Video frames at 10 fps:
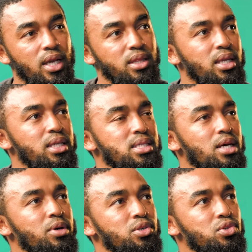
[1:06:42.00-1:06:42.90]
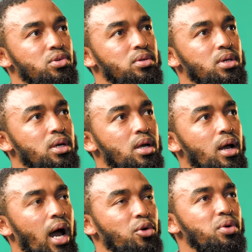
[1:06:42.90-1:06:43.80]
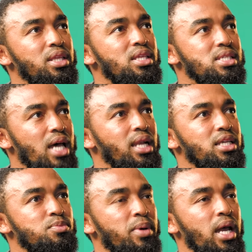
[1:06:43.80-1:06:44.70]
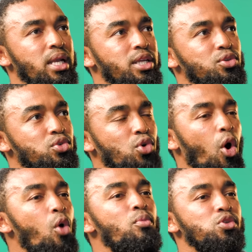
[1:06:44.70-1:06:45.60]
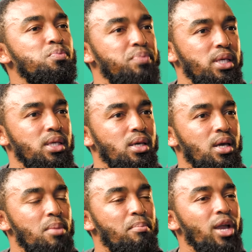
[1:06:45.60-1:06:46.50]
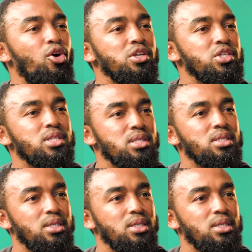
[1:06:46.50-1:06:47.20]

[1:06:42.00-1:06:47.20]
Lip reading: And they need someone to, I don't need the silence, but I need you to almost be my conscience.